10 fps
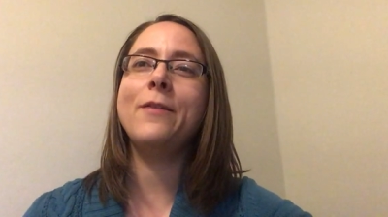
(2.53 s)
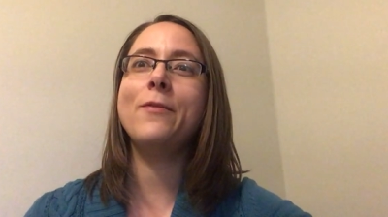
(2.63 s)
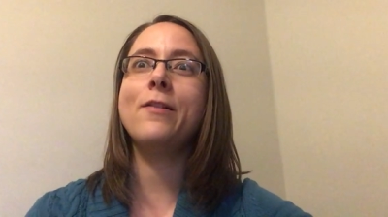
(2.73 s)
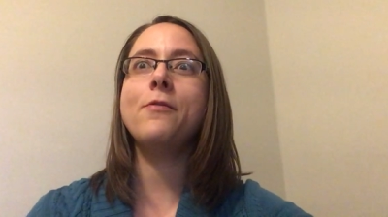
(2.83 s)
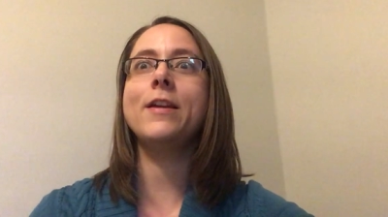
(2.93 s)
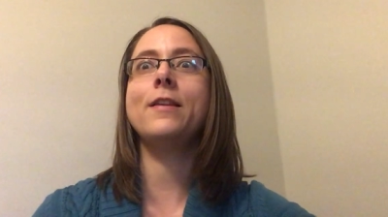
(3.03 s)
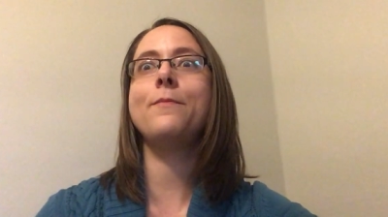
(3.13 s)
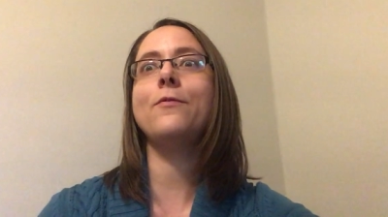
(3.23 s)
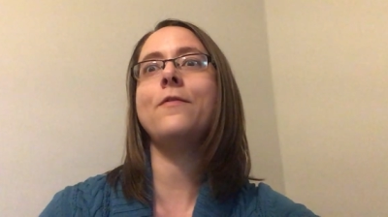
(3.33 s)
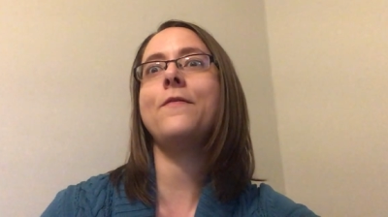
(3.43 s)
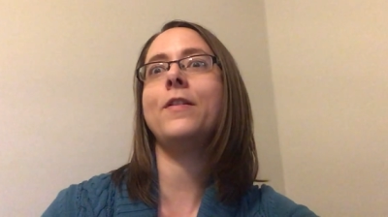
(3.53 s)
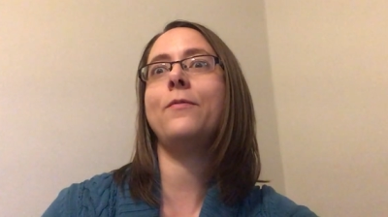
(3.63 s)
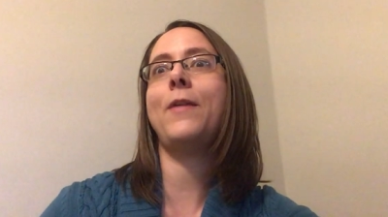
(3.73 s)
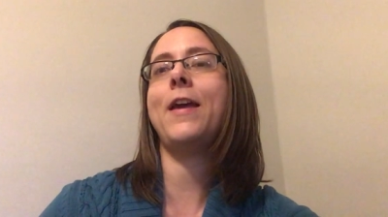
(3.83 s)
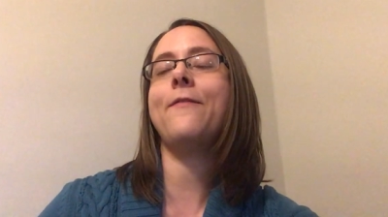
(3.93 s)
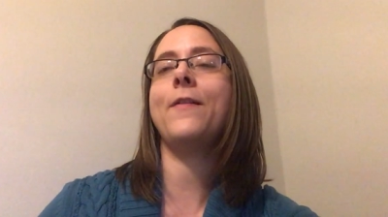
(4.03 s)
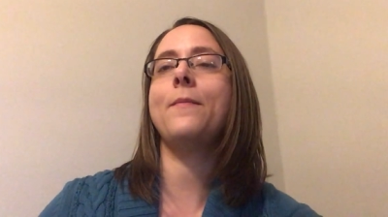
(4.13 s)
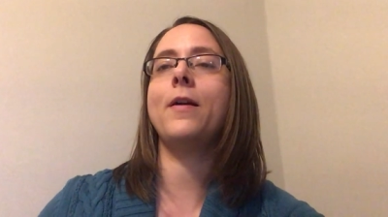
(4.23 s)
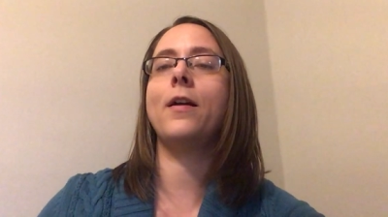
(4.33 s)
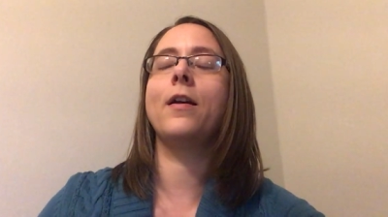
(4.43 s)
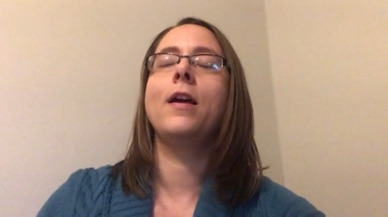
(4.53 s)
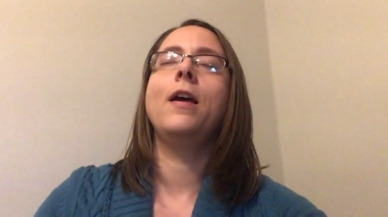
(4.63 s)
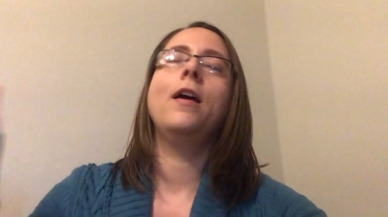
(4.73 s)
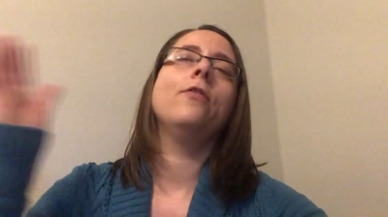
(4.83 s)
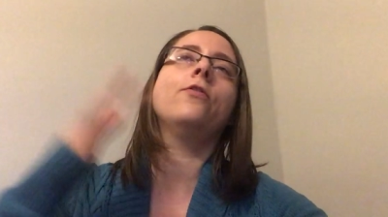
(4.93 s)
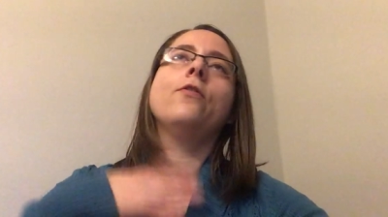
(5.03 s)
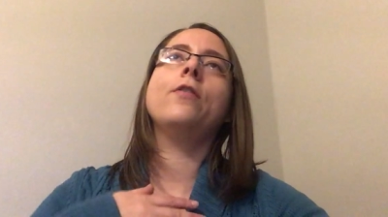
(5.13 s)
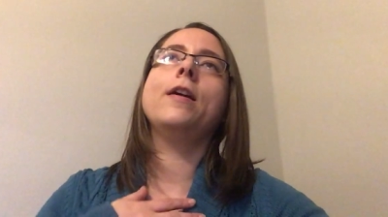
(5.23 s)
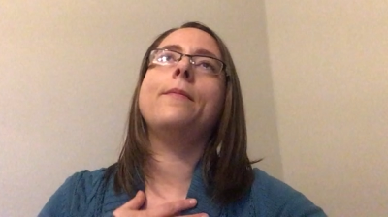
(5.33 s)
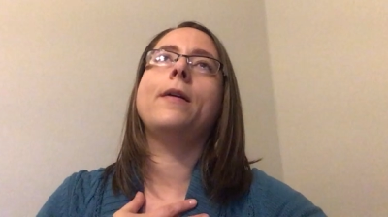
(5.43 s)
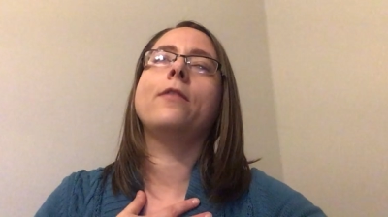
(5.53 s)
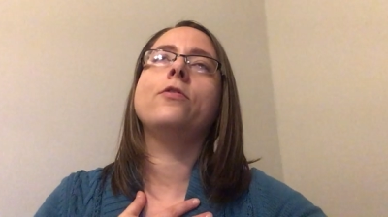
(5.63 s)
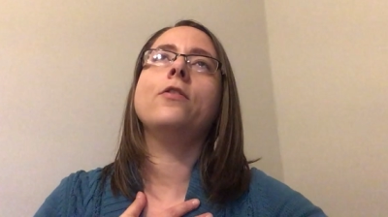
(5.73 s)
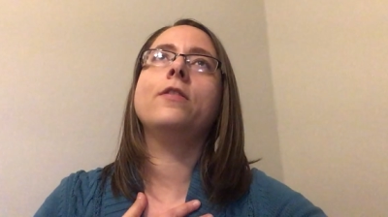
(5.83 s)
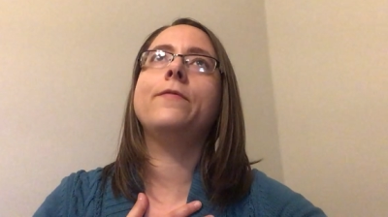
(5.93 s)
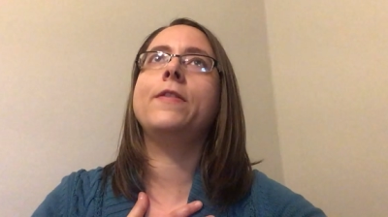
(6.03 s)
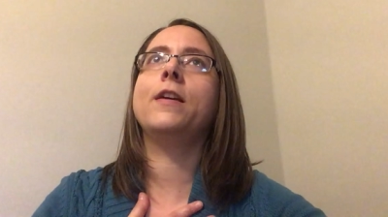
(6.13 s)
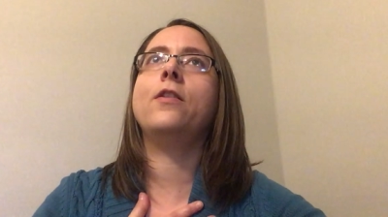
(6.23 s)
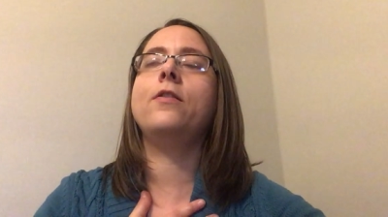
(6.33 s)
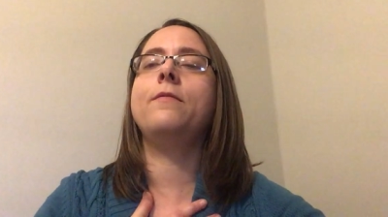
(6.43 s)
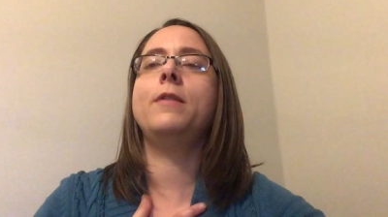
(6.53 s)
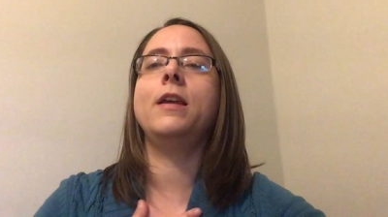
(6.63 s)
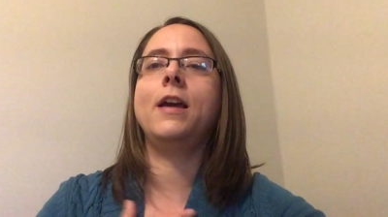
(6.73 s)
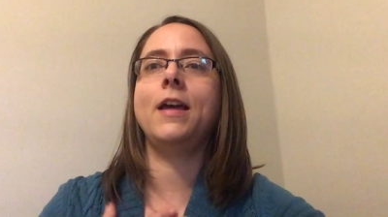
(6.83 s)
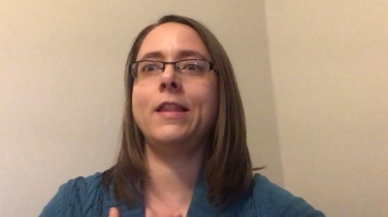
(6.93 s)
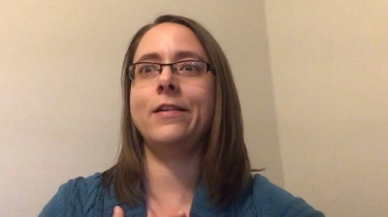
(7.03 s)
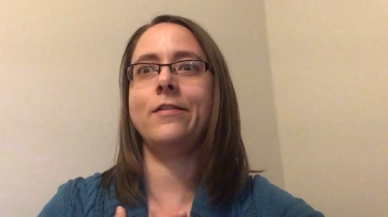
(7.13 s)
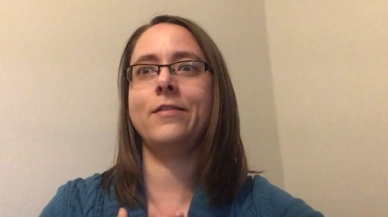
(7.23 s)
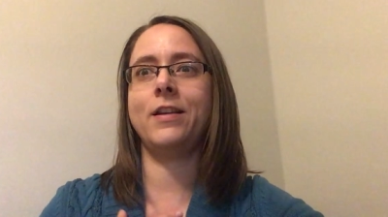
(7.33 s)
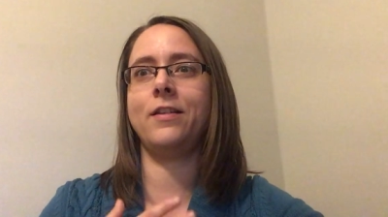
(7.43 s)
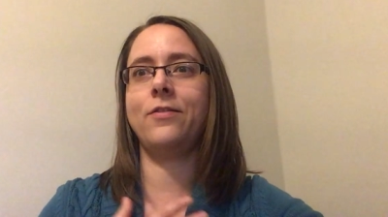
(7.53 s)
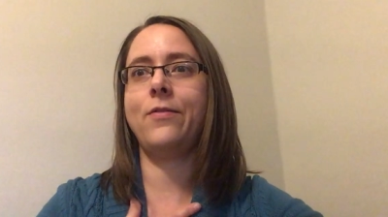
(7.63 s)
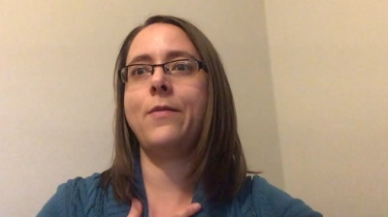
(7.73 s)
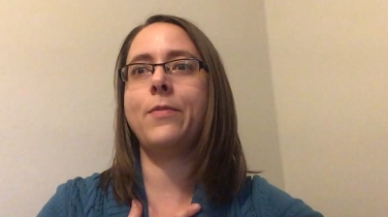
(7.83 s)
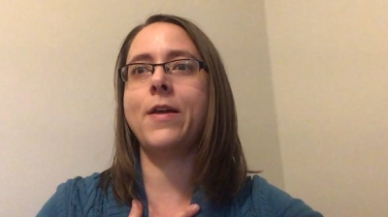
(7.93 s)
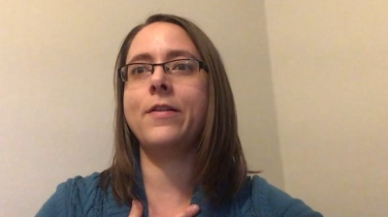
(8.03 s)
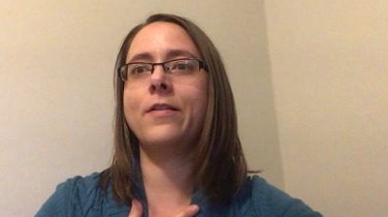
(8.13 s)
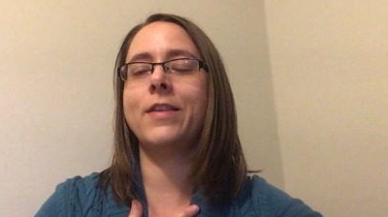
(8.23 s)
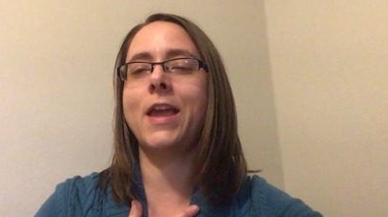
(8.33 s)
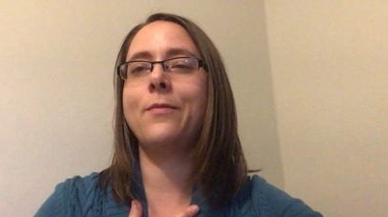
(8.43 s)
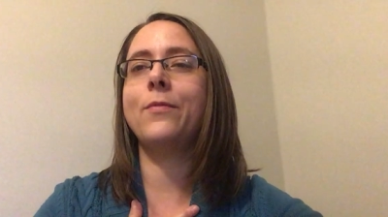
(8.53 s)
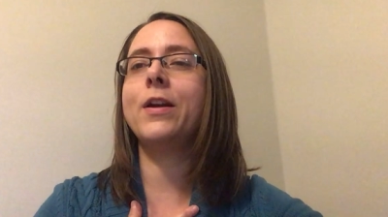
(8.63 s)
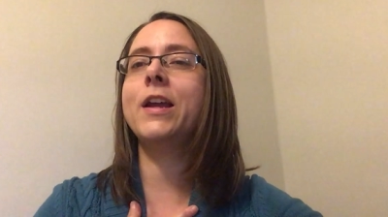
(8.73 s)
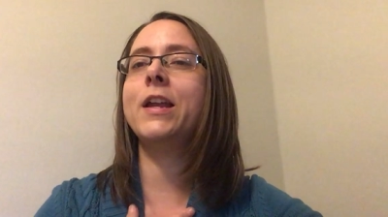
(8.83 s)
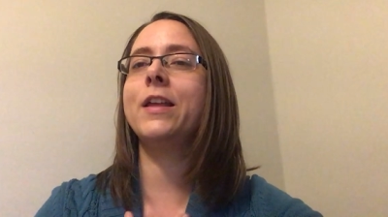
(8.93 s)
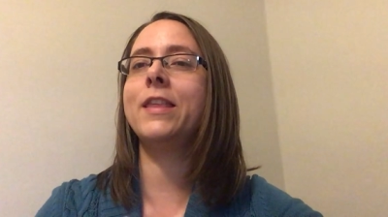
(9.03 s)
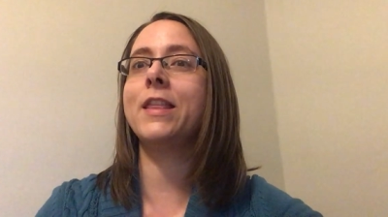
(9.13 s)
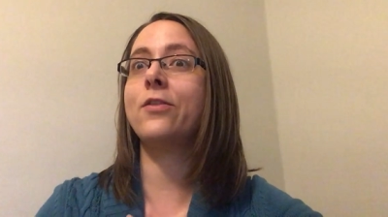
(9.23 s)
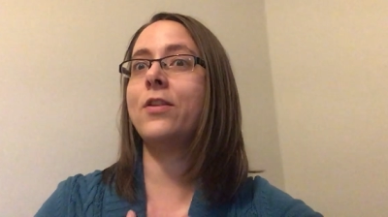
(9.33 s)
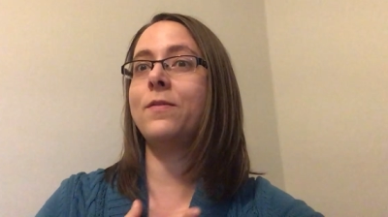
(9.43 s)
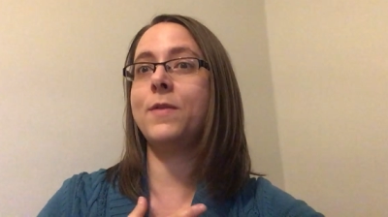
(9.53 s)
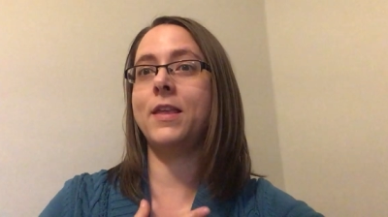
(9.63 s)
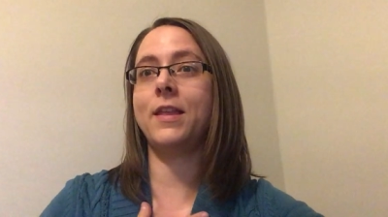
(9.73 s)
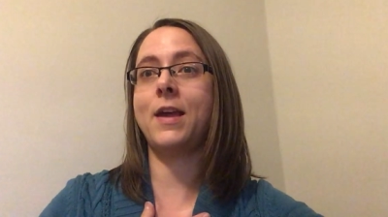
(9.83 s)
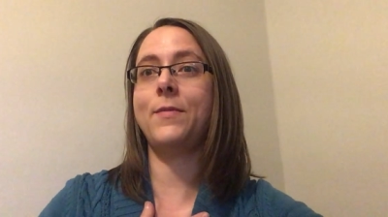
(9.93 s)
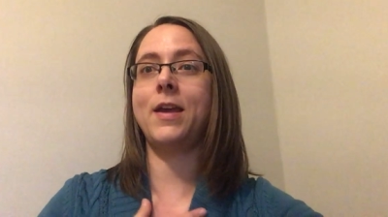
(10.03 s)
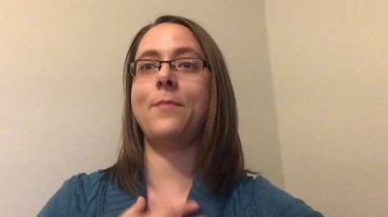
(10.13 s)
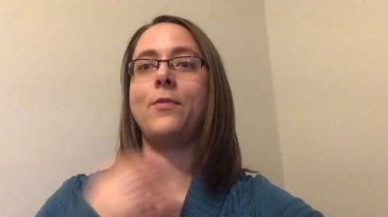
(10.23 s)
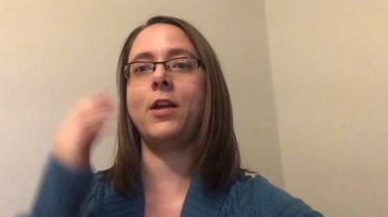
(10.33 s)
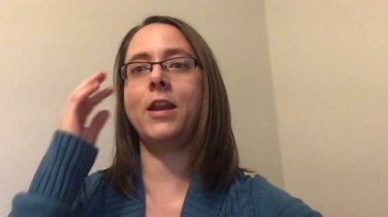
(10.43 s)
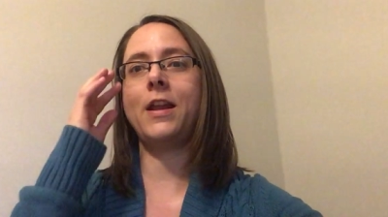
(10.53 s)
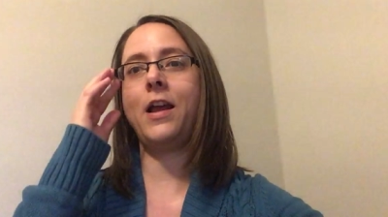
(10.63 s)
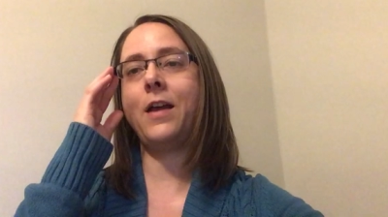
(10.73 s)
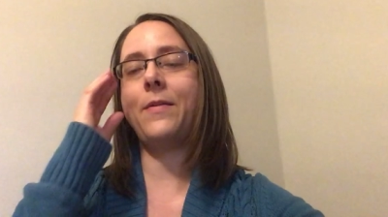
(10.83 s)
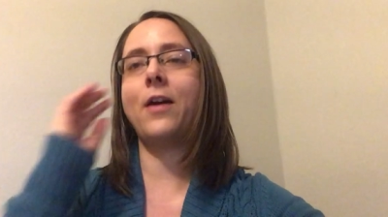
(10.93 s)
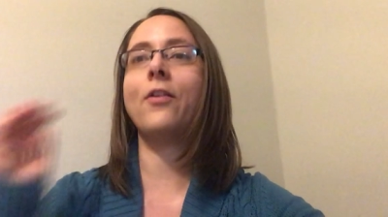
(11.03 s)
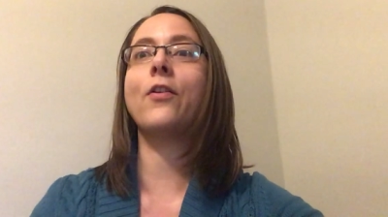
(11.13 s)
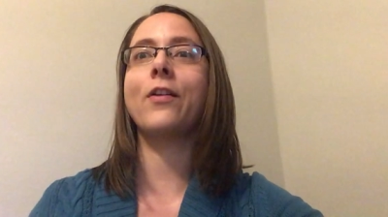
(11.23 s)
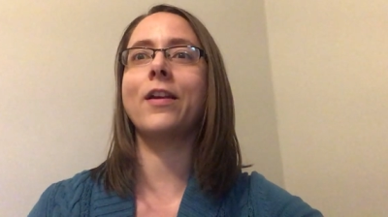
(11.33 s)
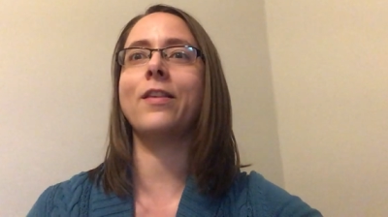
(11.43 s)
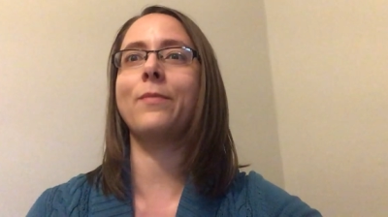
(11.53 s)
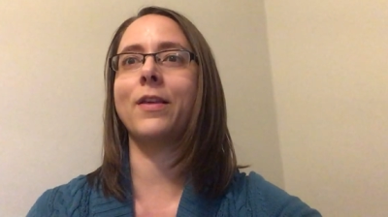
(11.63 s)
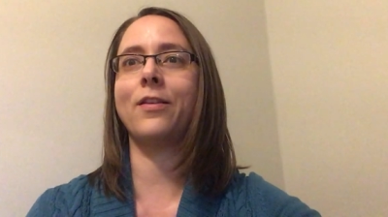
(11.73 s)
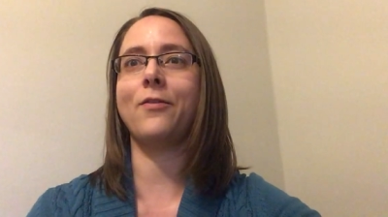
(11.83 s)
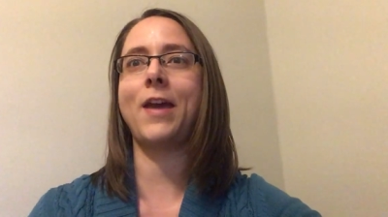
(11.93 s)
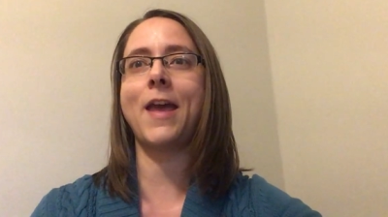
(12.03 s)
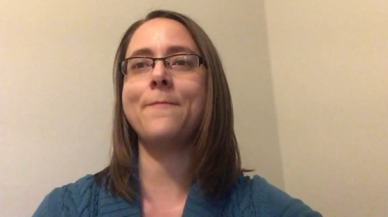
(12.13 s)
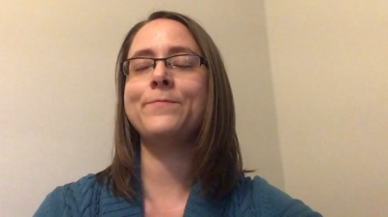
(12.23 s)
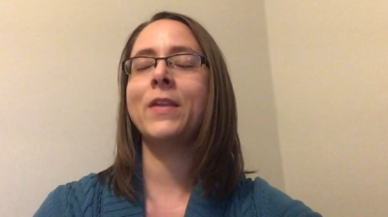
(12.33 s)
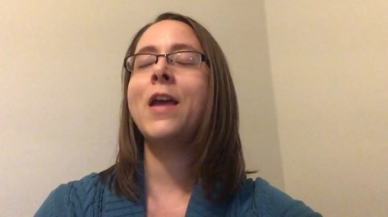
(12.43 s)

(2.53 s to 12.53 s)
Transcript: We're going to move away from our story about Joseph and the coat of many colors and his 12 brothers, and we're going to, since Christmas is coming up, we're going to talk about Christmas, okay?